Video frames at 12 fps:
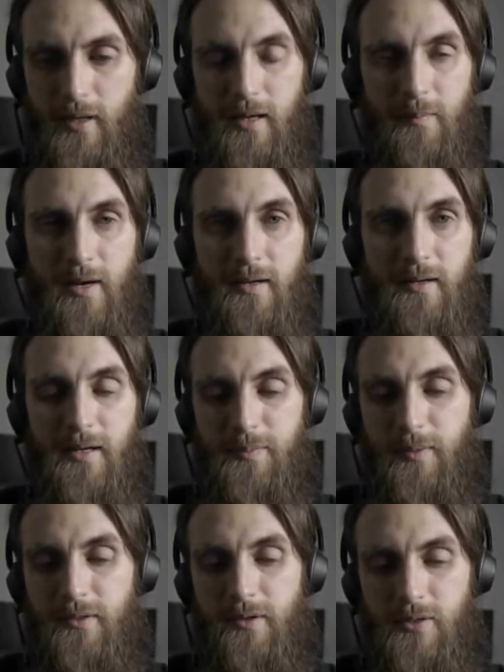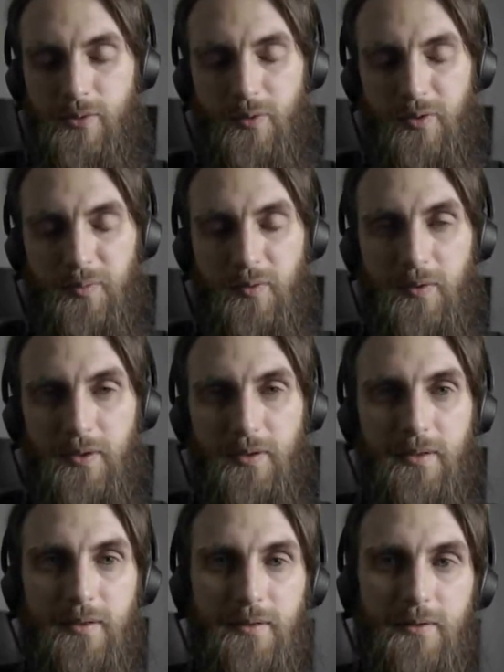In my eyes, my daughter's worth more.
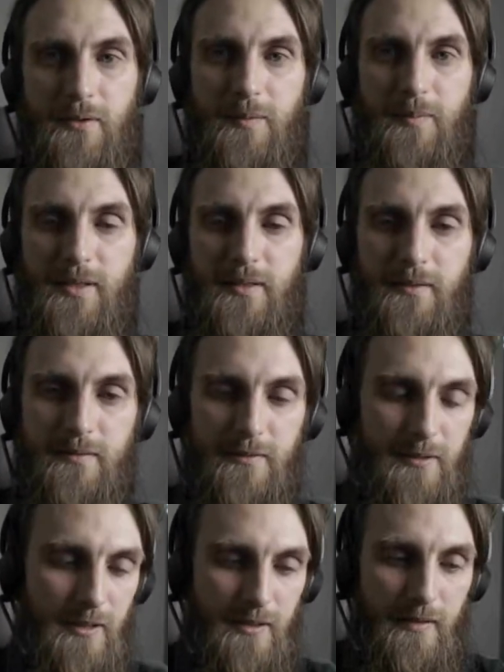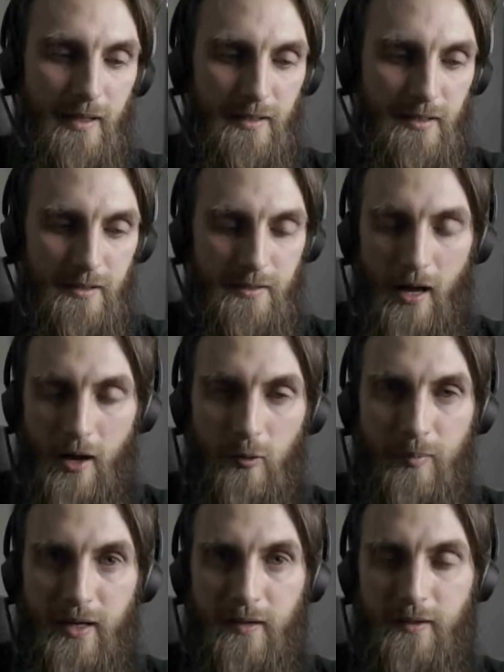You know what I mean? Just that's just how a
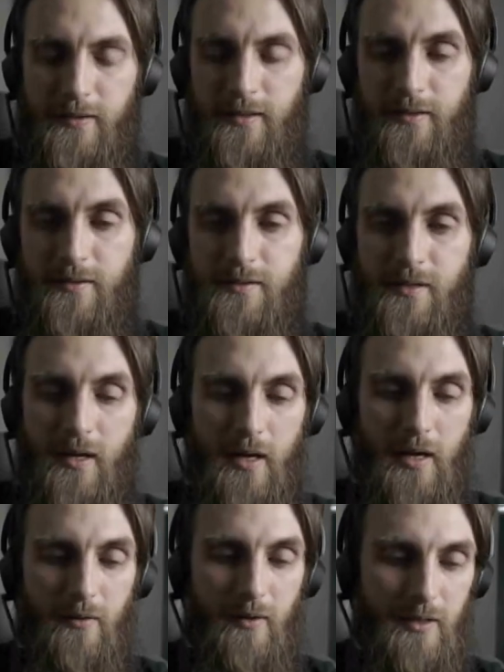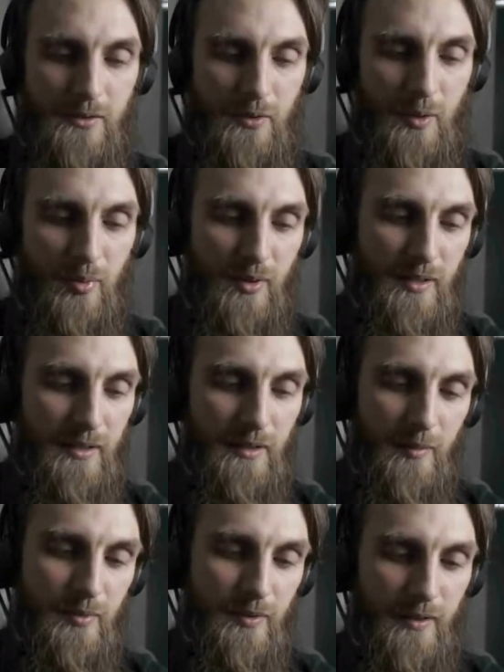parent is, right? So to put a
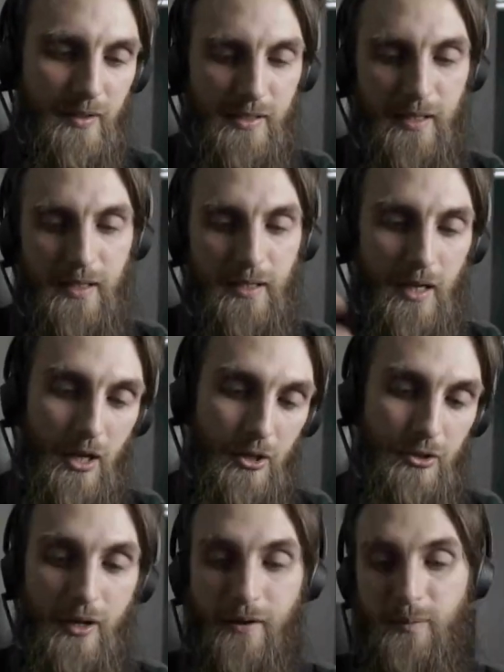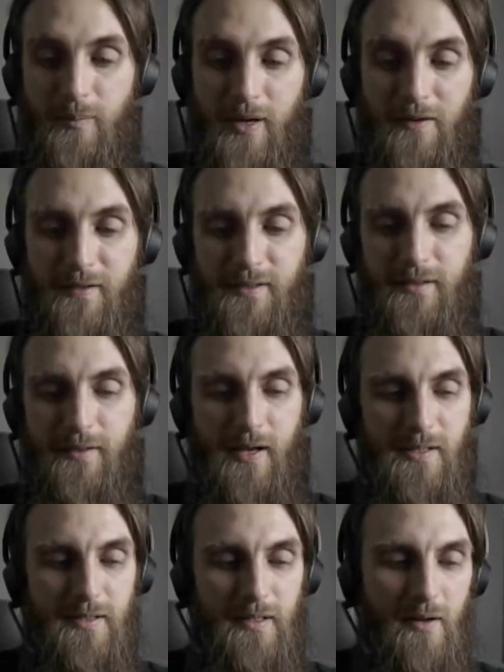number and say you have to pay
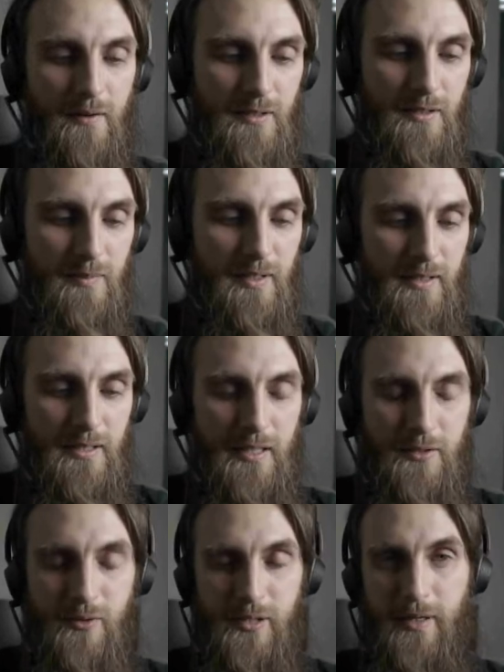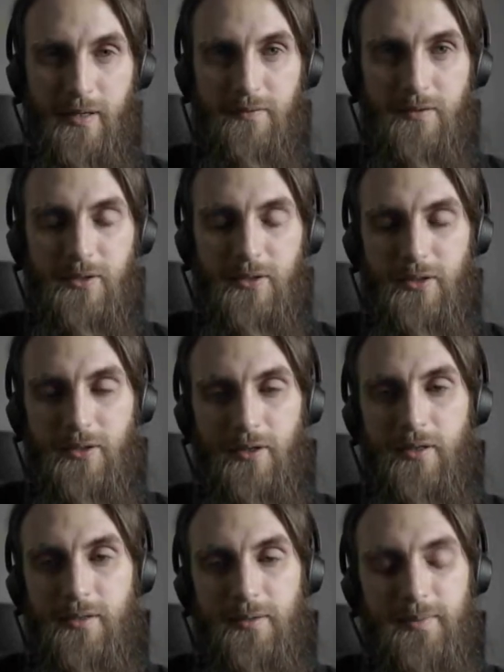$50,000 to me is disrespectful to your
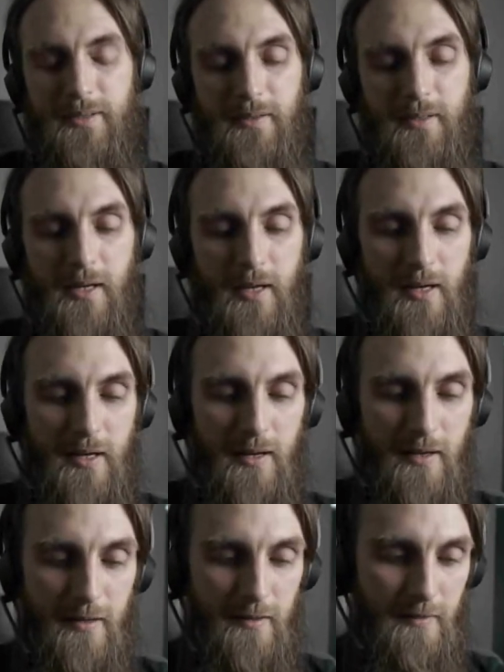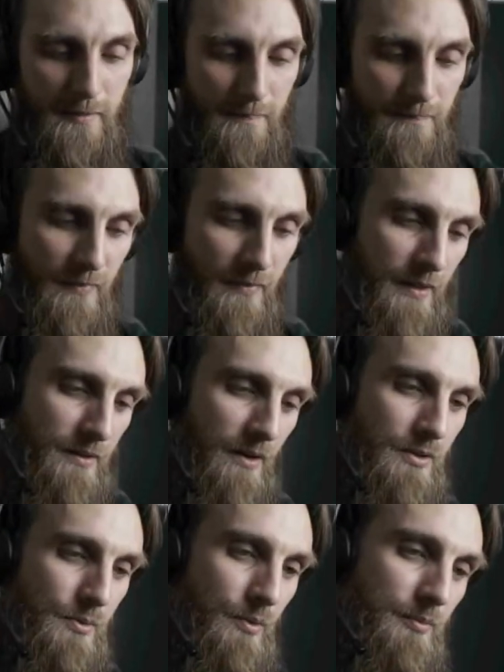daughter, man. Your
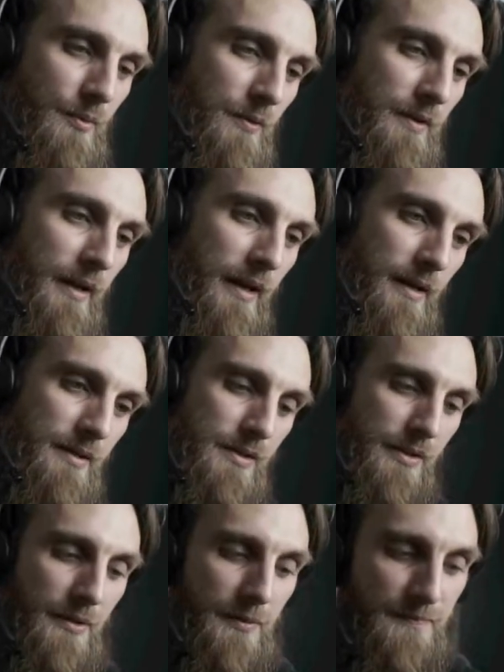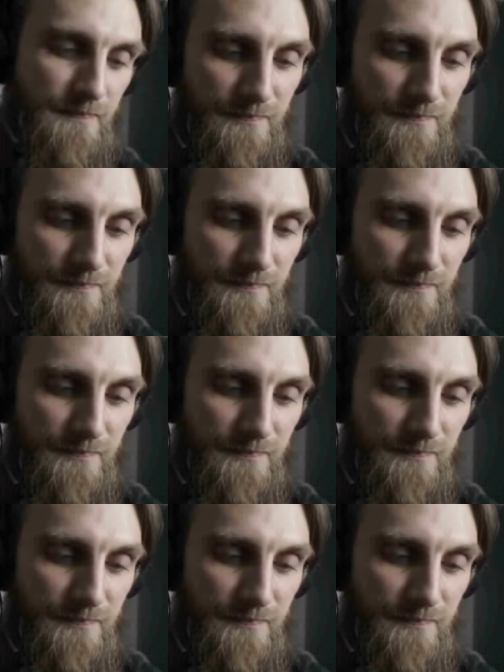daughter's worth more than that. So